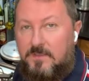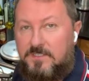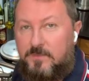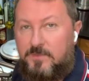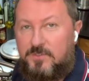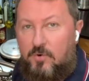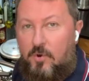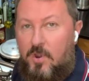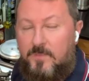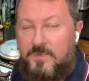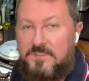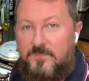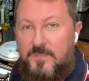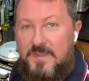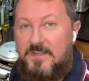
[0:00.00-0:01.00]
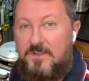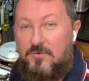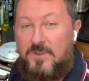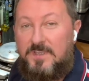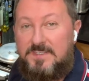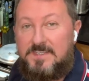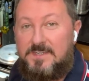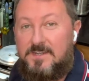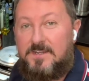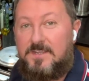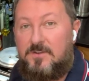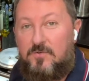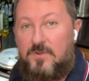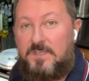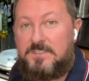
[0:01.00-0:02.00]
subscribers have been increasing and
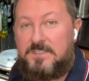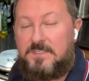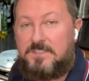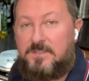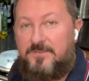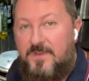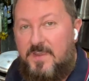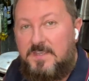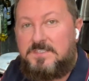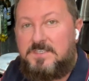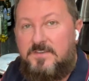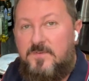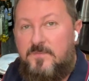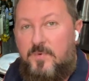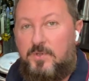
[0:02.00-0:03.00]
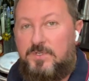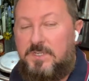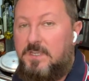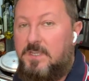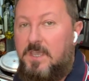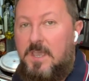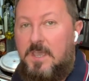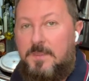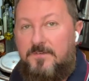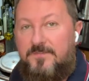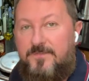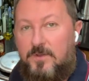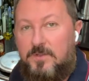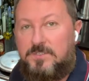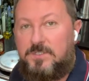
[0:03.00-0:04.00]
increasing. So thanks everybody that
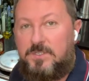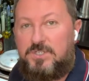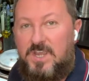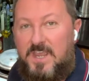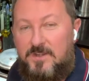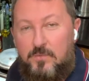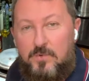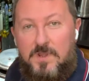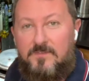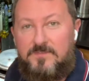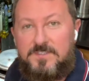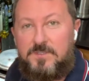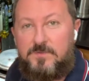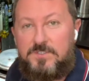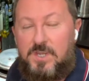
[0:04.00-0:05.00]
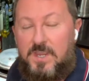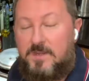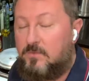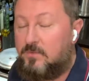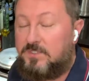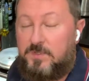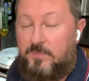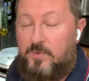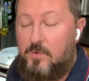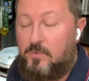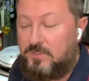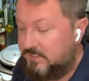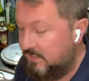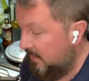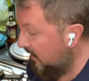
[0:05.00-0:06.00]
follows the channel, loves the channel, and
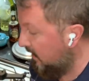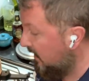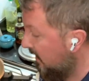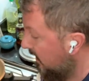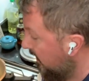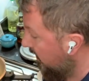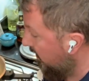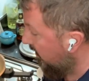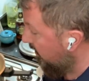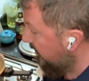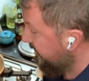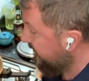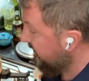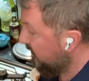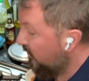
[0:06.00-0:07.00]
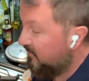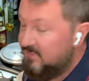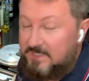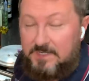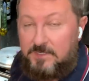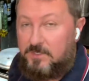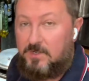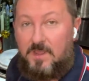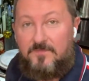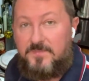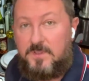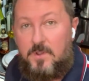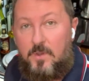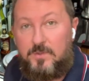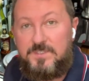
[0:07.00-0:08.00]
supports it. Um, obviously, you love
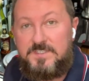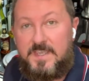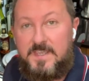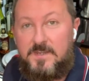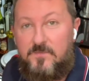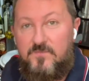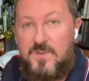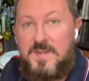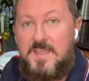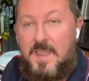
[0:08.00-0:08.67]
the content. I'm really